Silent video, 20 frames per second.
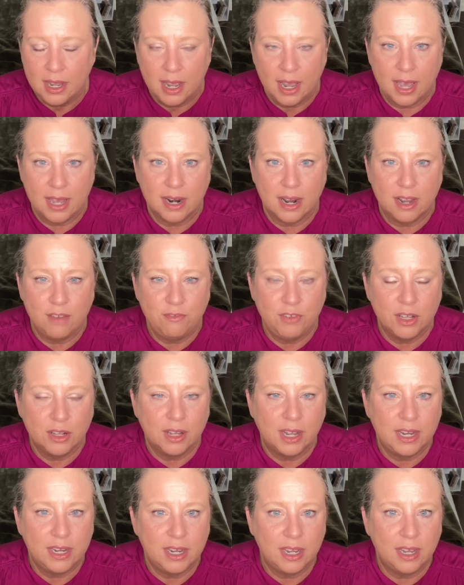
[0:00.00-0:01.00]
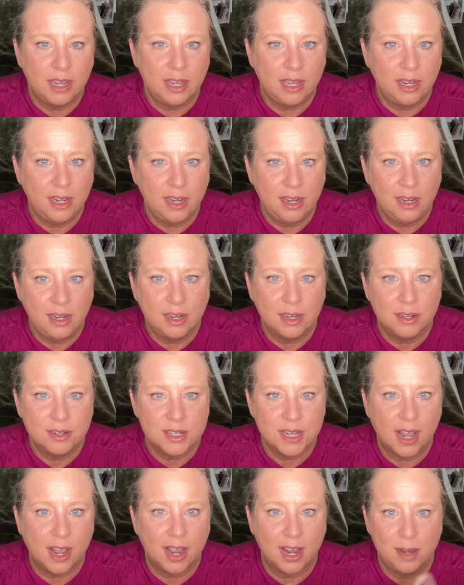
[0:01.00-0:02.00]
And I feel like any
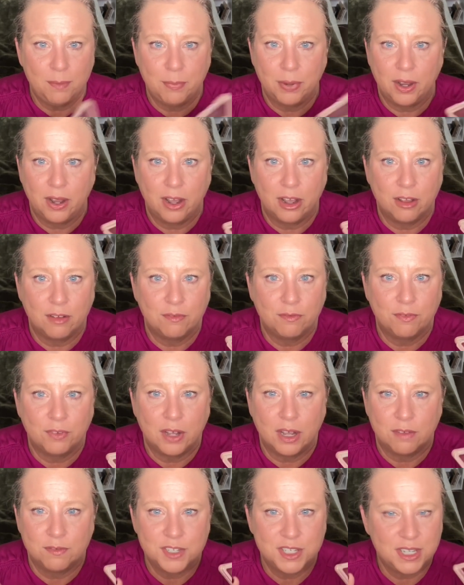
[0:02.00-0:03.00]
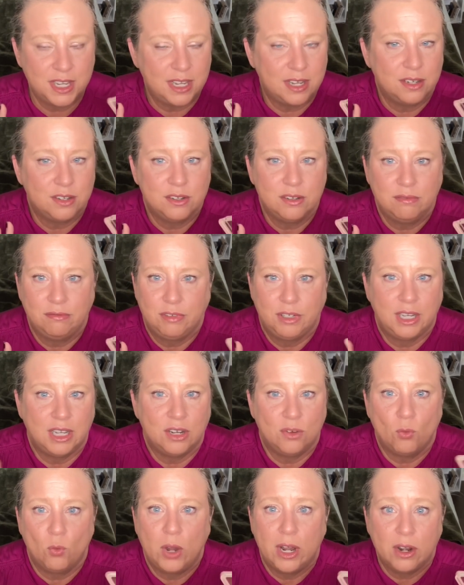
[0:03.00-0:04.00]
type of skin
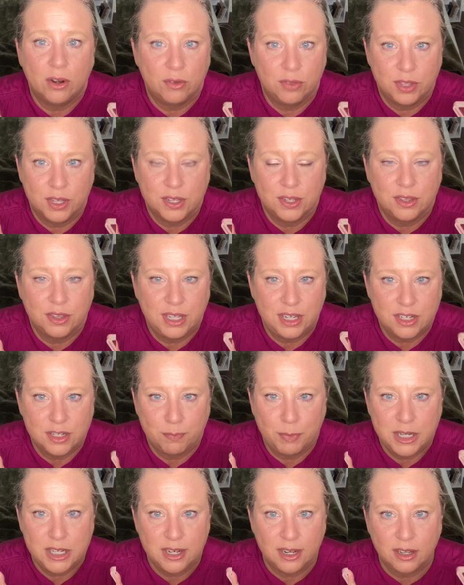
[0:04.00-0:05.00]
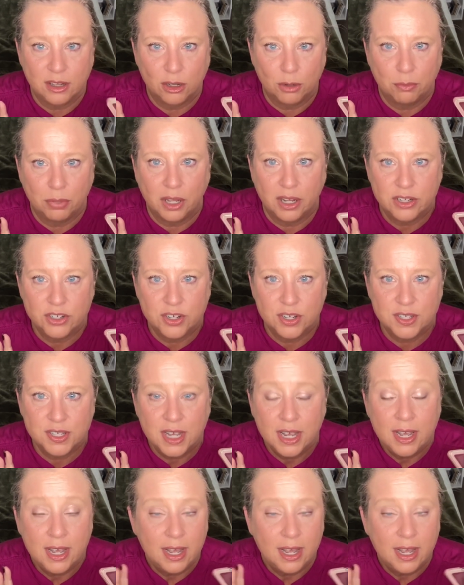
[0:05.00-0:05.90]
can wear these particular blushes.